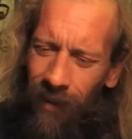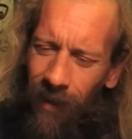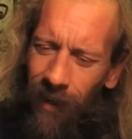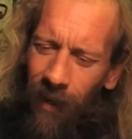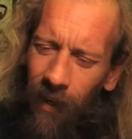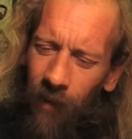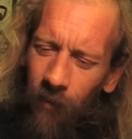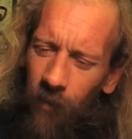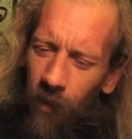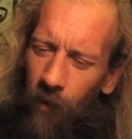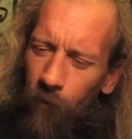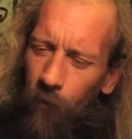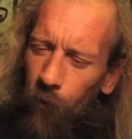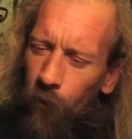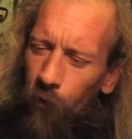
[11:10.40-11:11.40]
unless they
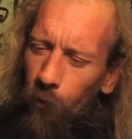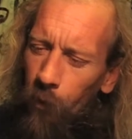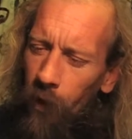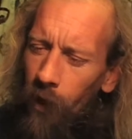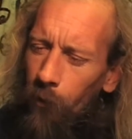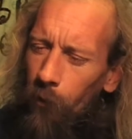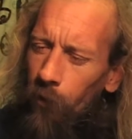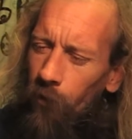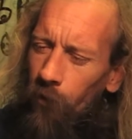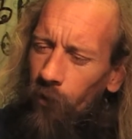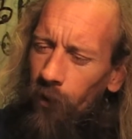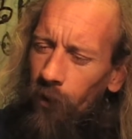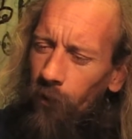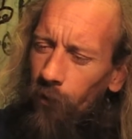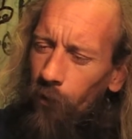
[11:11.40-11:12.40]
forswear what
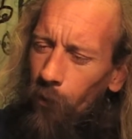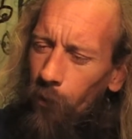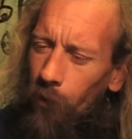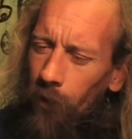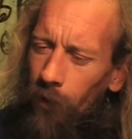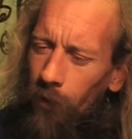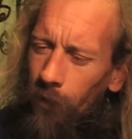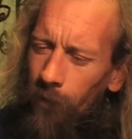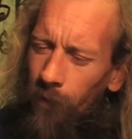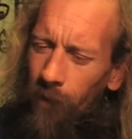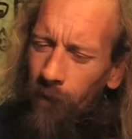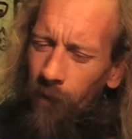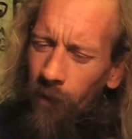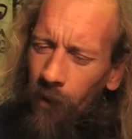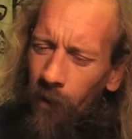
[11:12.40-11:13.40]
she is doing.
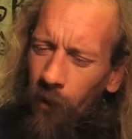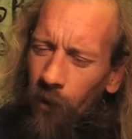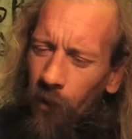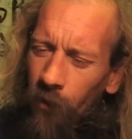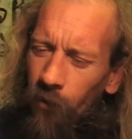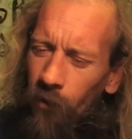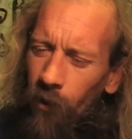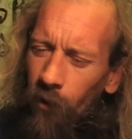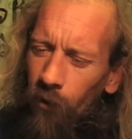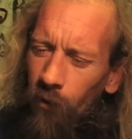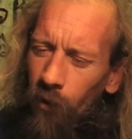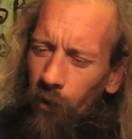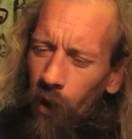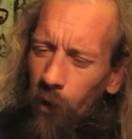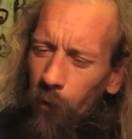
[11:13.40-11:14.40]
And her
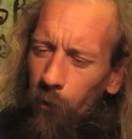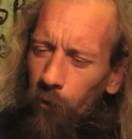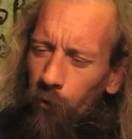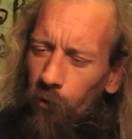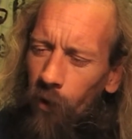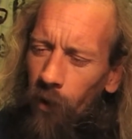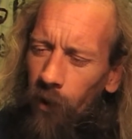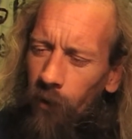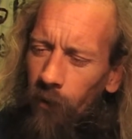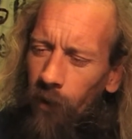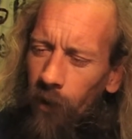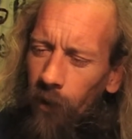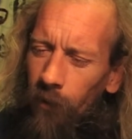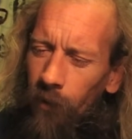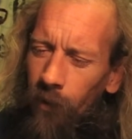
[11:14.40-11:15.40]
children I will strike
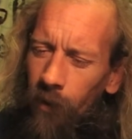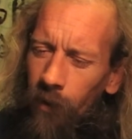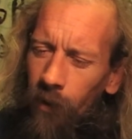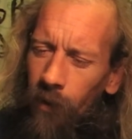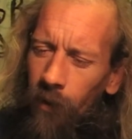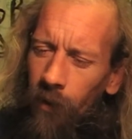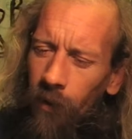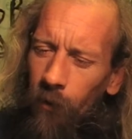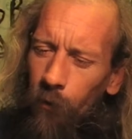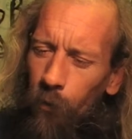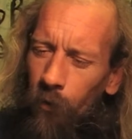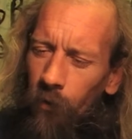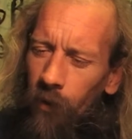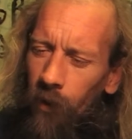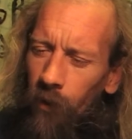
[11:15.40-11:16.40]
dead. This
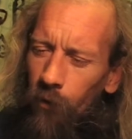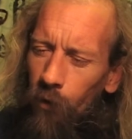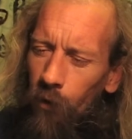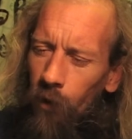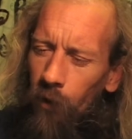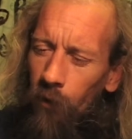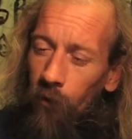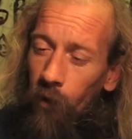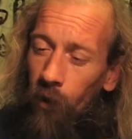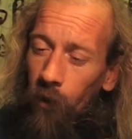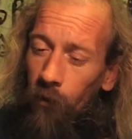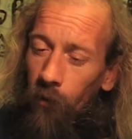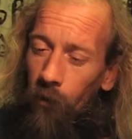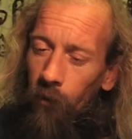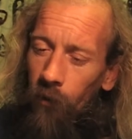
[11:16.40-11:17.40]
will teach all the
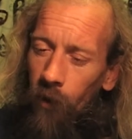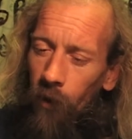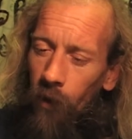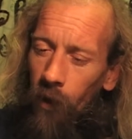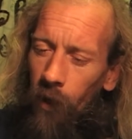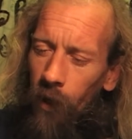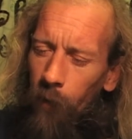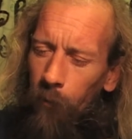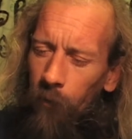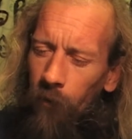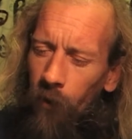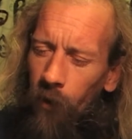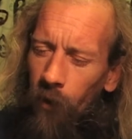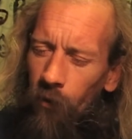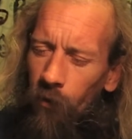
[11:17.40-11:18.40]
churches that I am
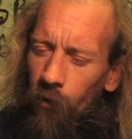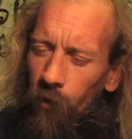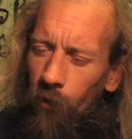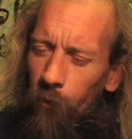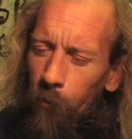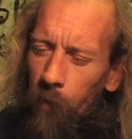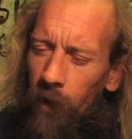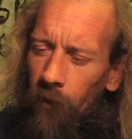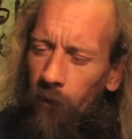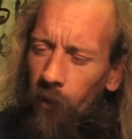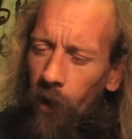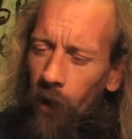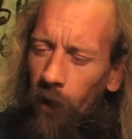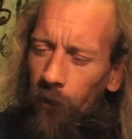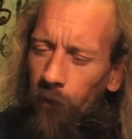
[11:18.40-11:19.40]
searcher of men's
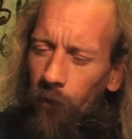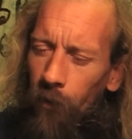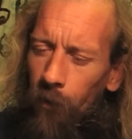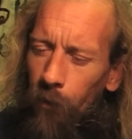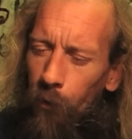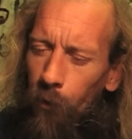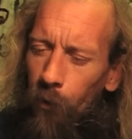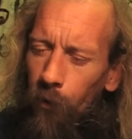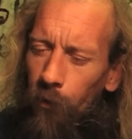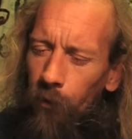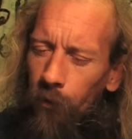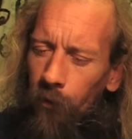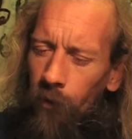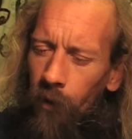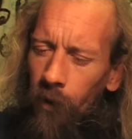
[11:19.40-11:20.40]
hearts and
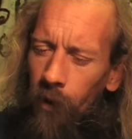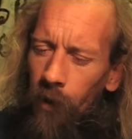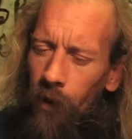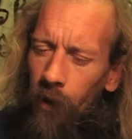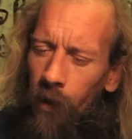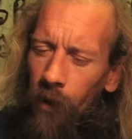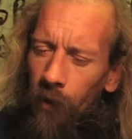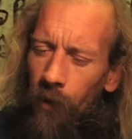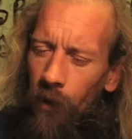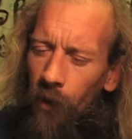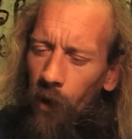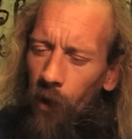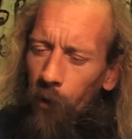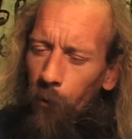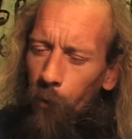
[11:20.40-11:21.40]
thoughts, and that
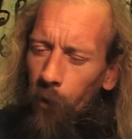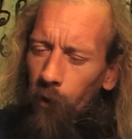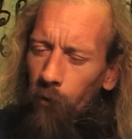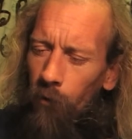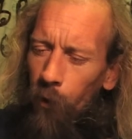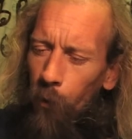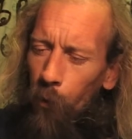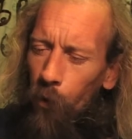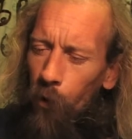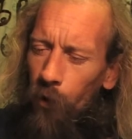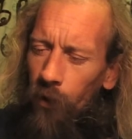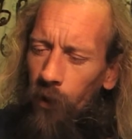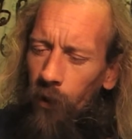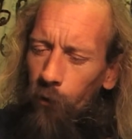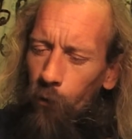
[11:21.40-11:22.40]
I will
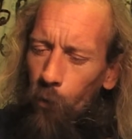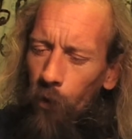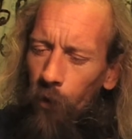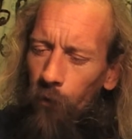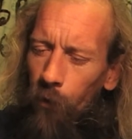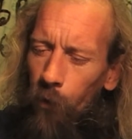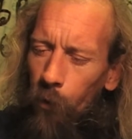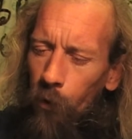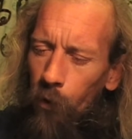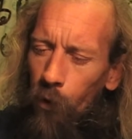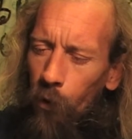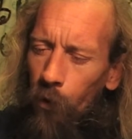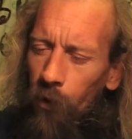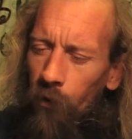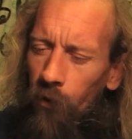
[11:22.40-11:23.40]
reward each one of you
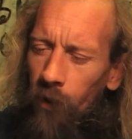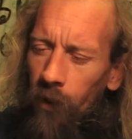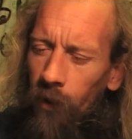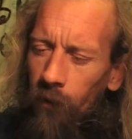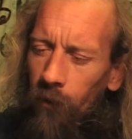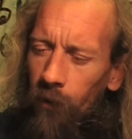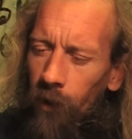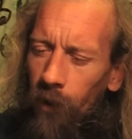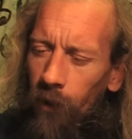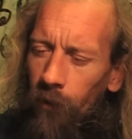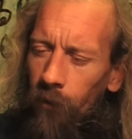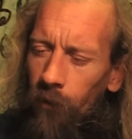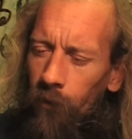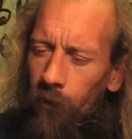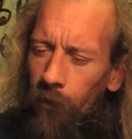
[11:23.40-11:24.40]
according to his
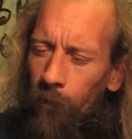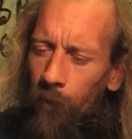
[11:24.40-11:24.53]
deeds.